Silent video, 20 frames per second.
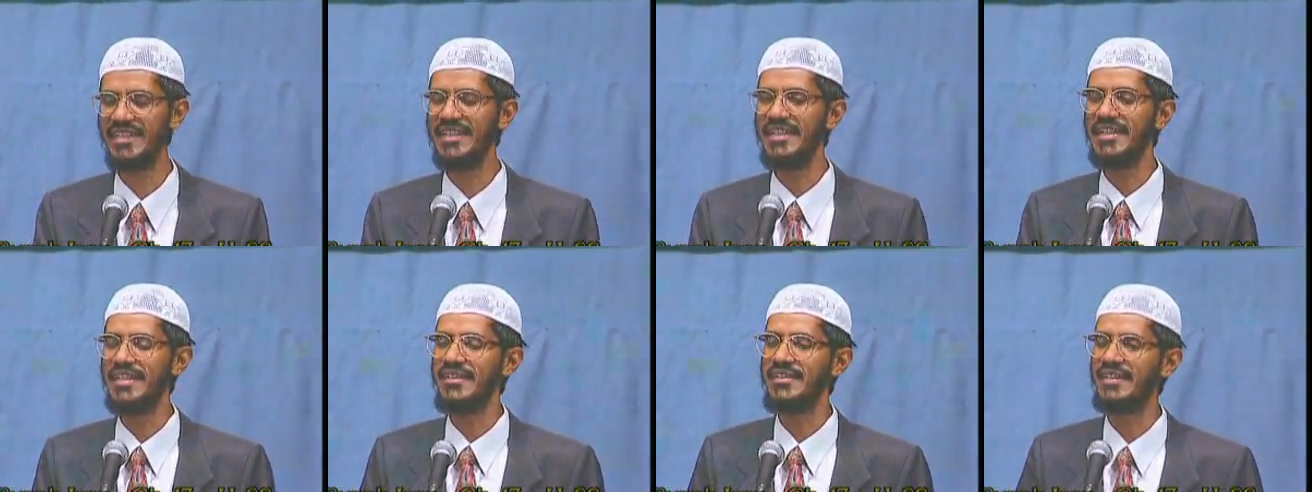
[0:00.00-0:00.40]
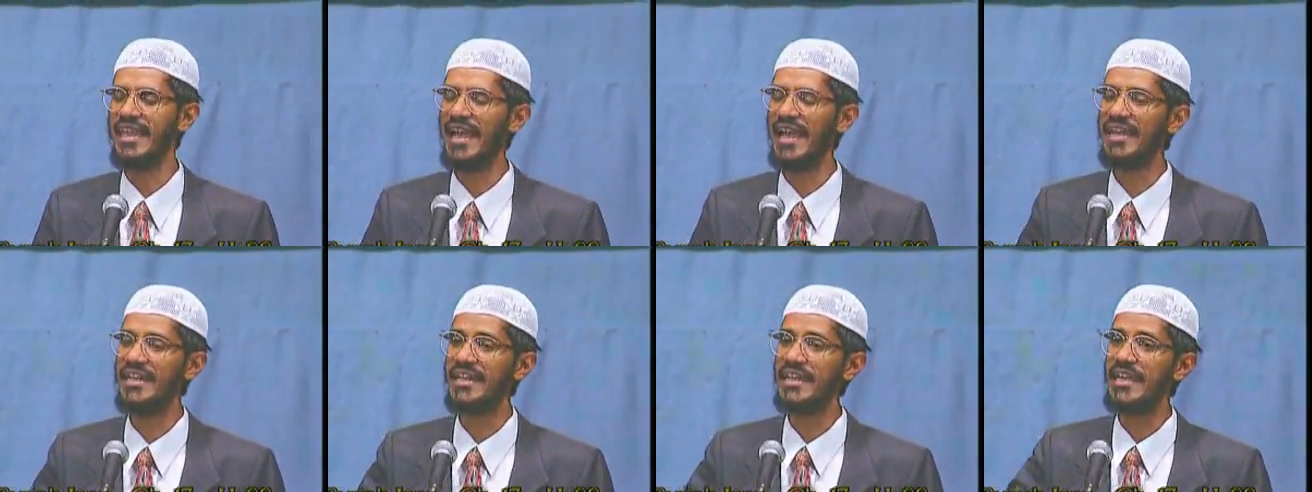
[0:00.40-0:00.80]

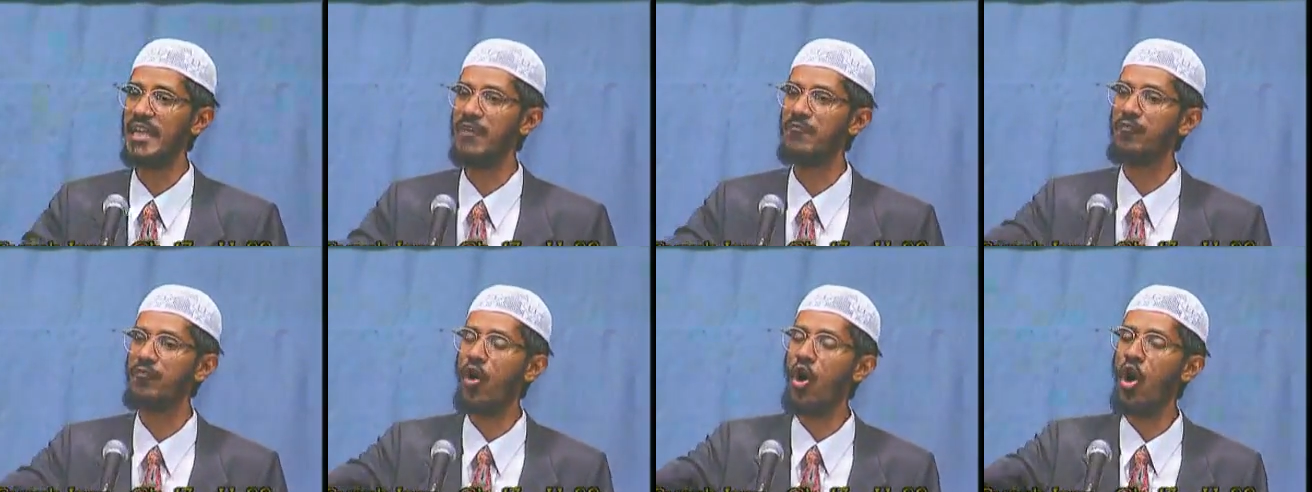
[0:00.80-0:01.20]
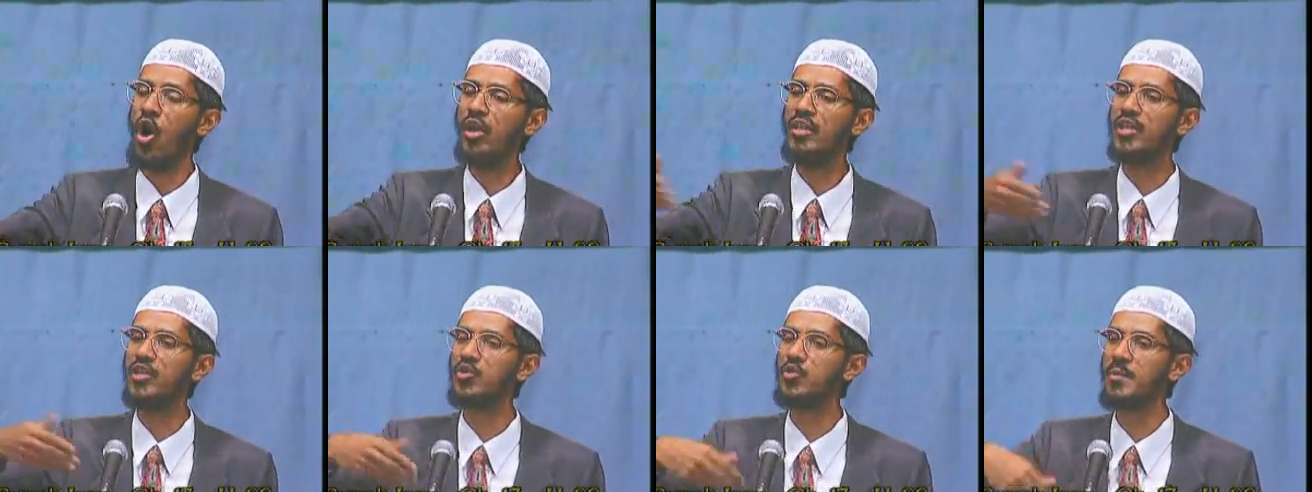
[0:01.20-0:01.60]
that if all the
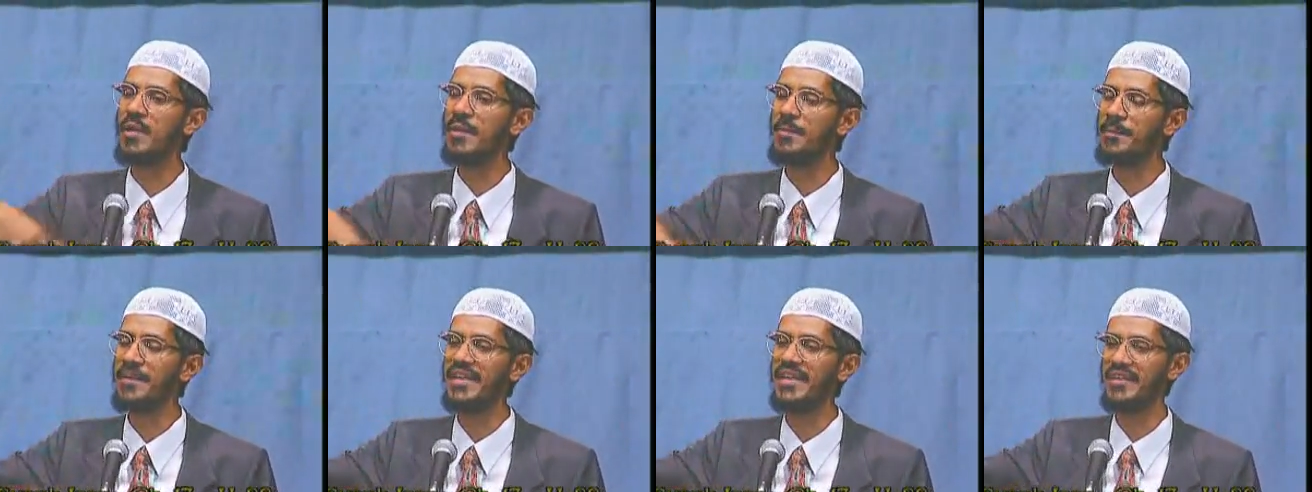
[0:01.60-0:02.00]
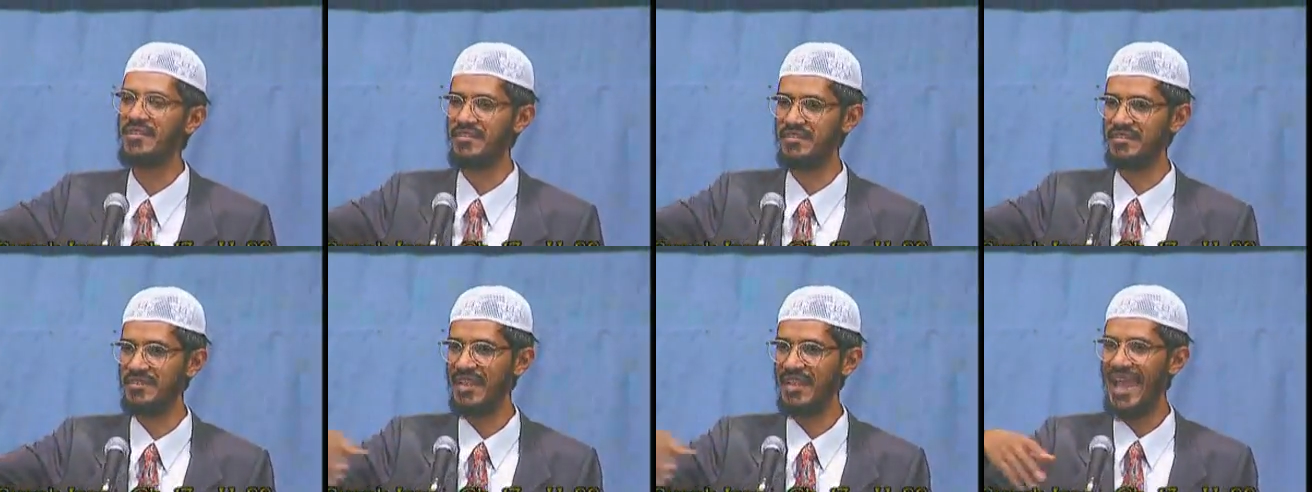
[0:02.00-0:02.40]
human beings
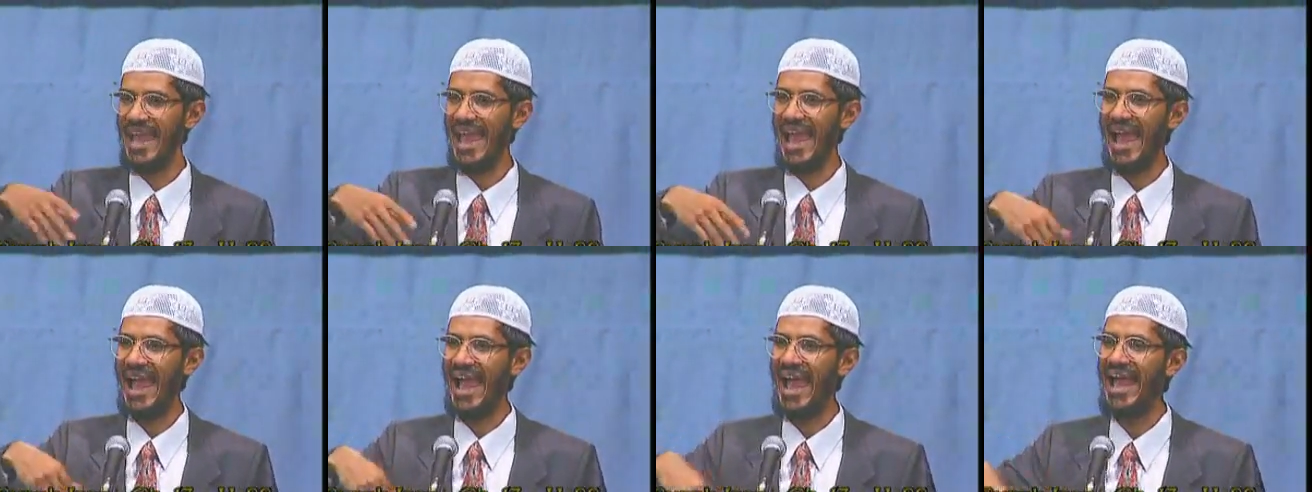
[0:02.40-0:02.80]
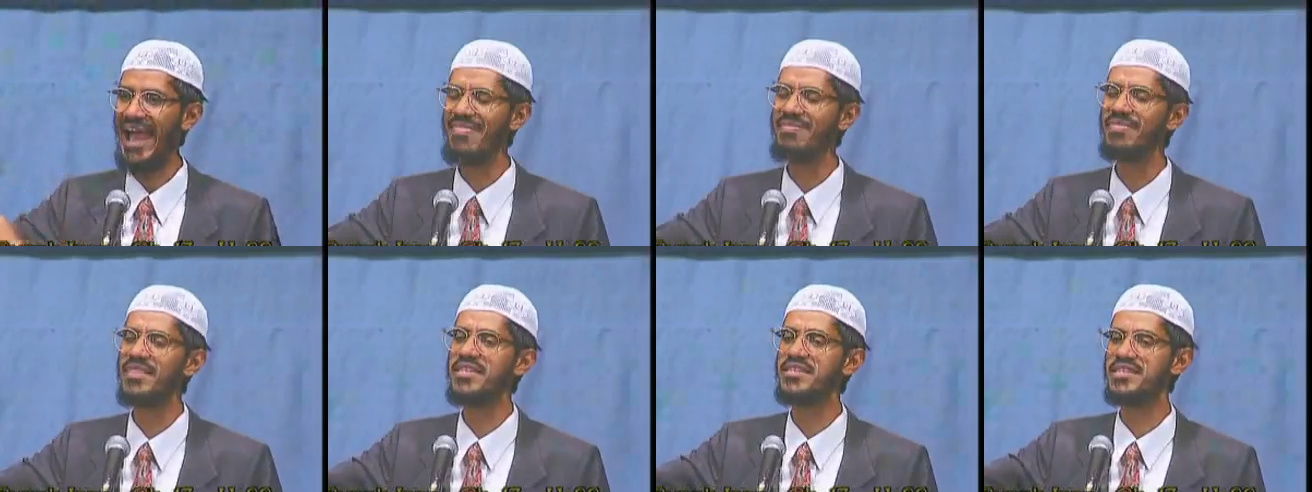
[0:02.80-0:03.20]
and
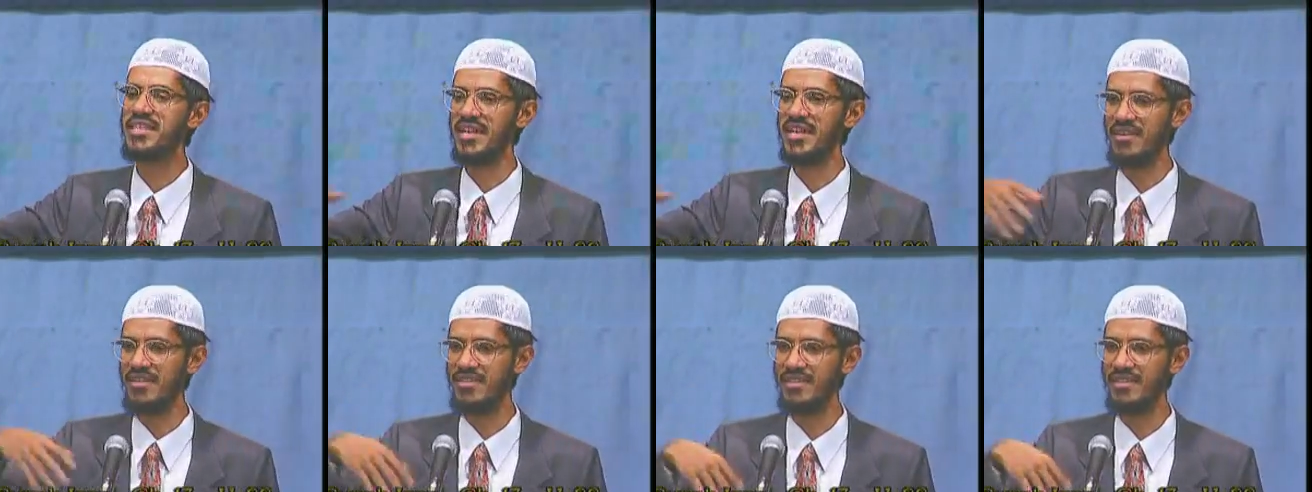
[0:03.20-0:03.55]
the jinns,